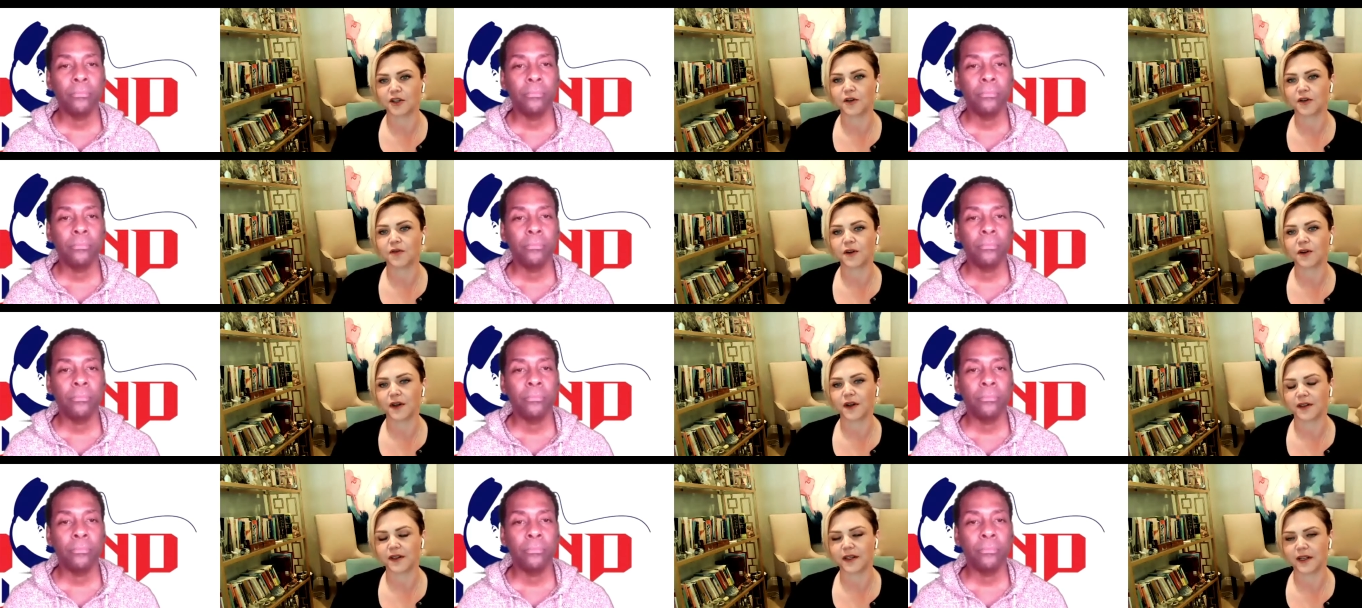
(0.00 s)

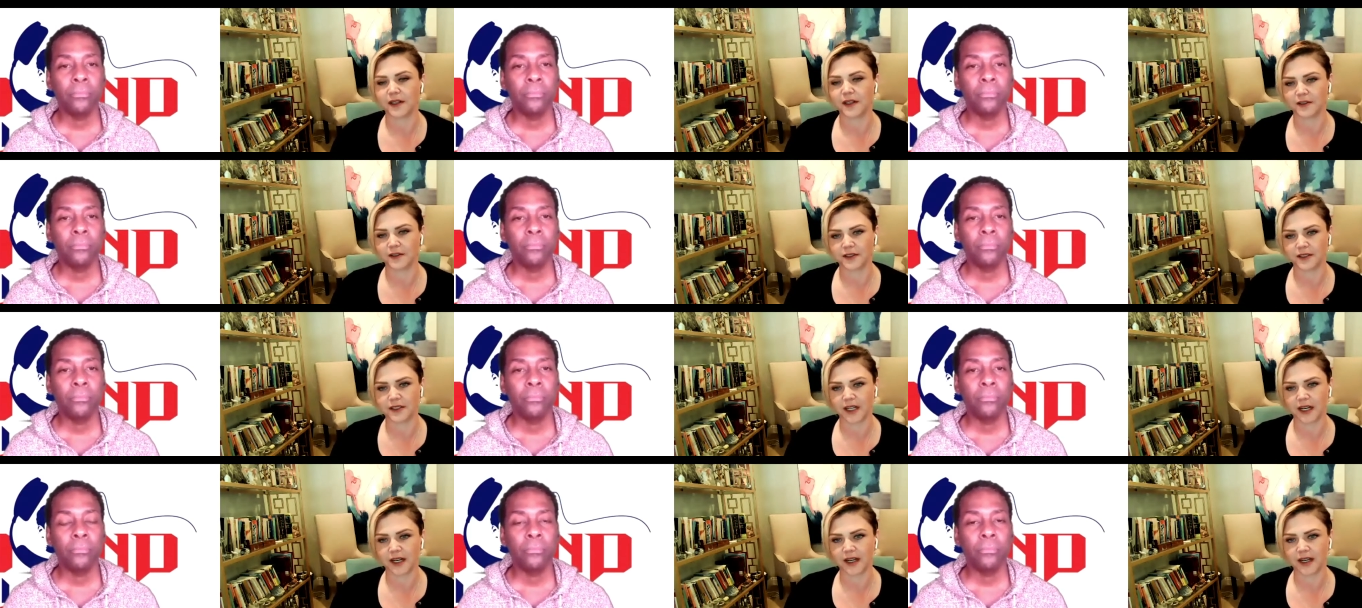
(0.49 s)
Speaker 1: crossed
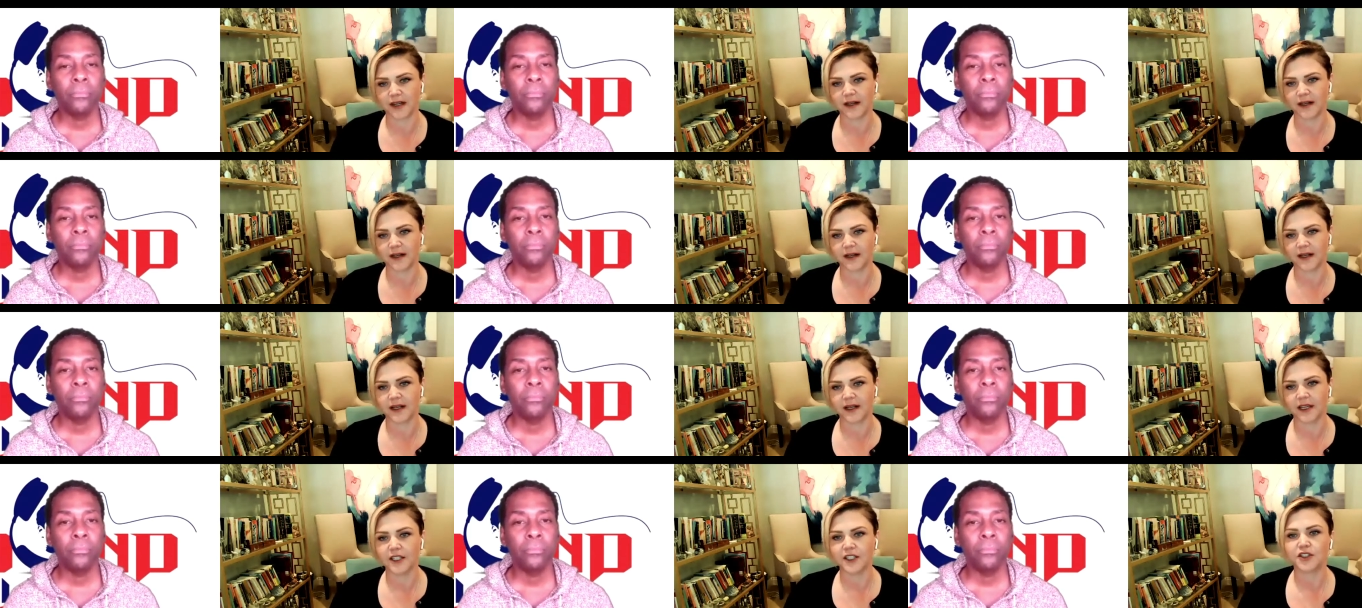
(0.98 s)
over on the
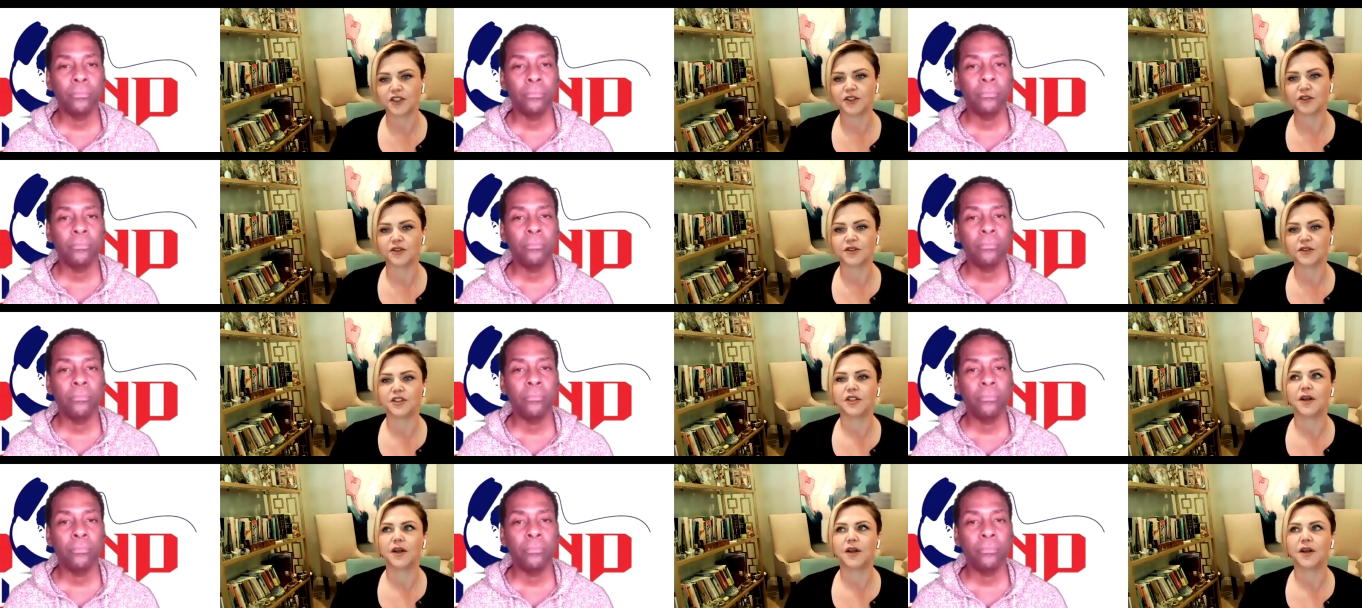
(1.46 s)
other side.
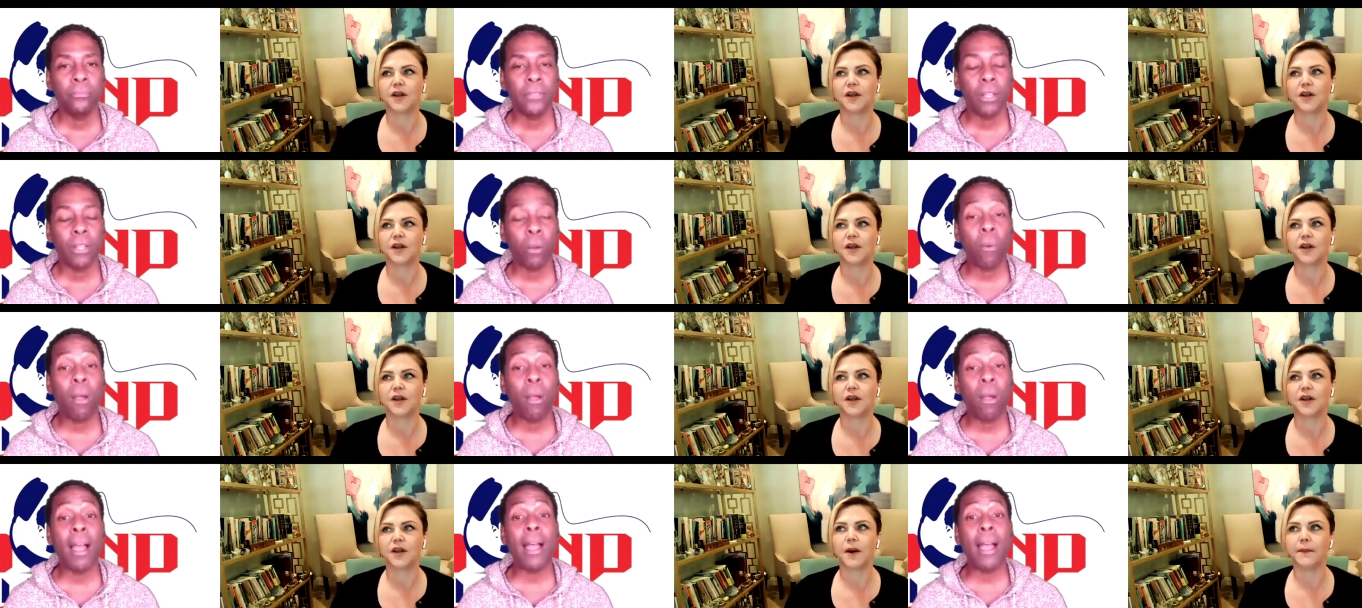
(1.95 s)
So
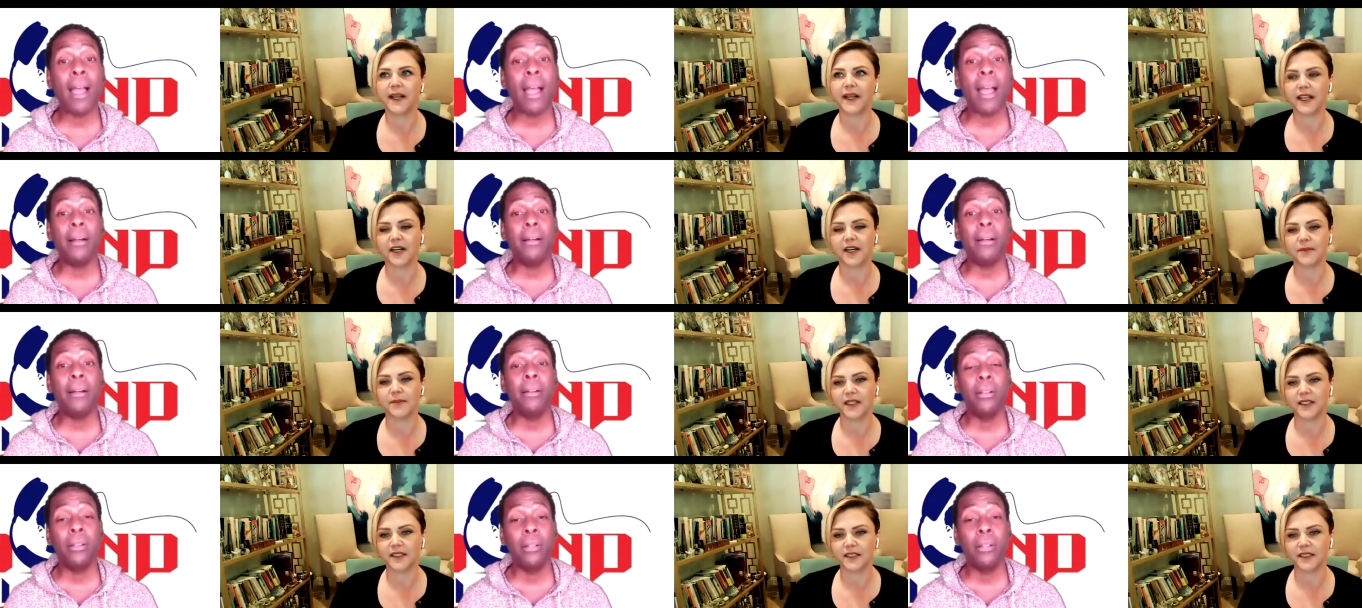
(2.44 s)
wow. a
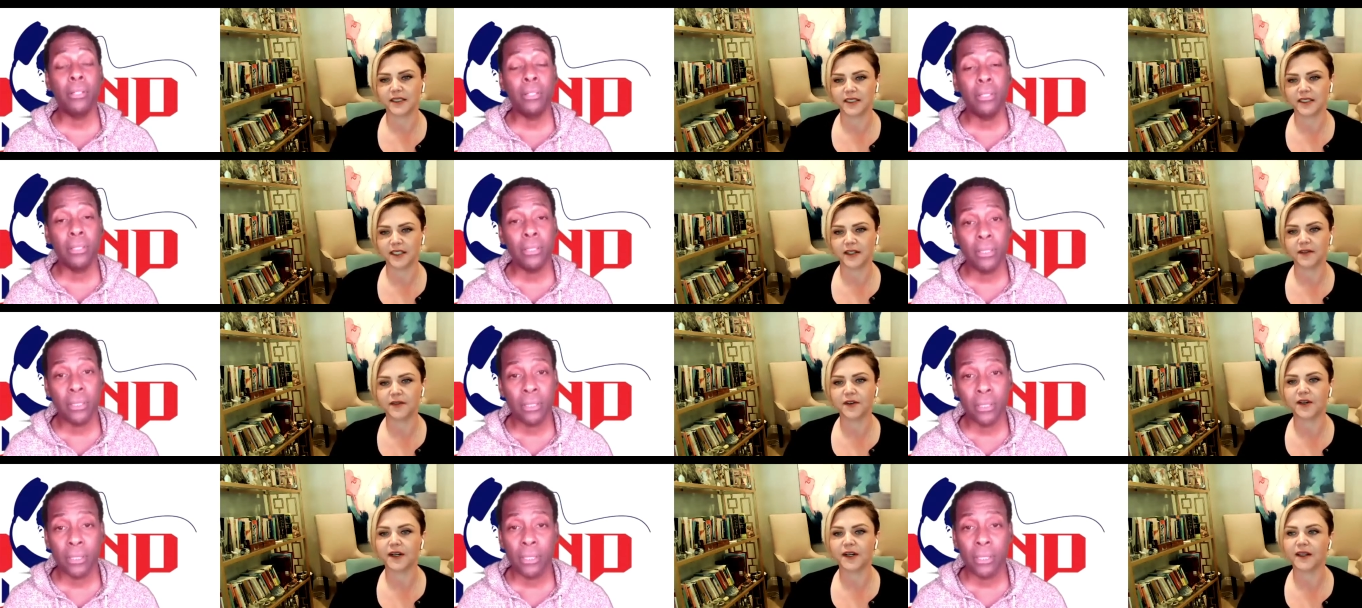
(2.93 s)

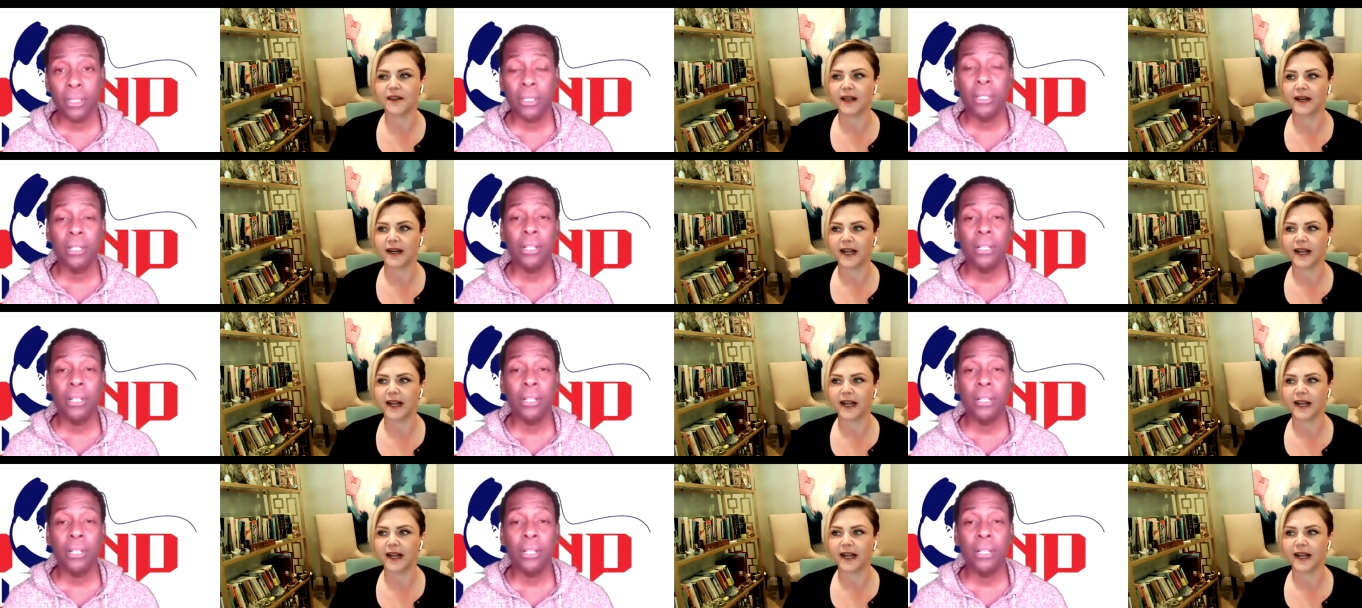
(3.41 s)
medium is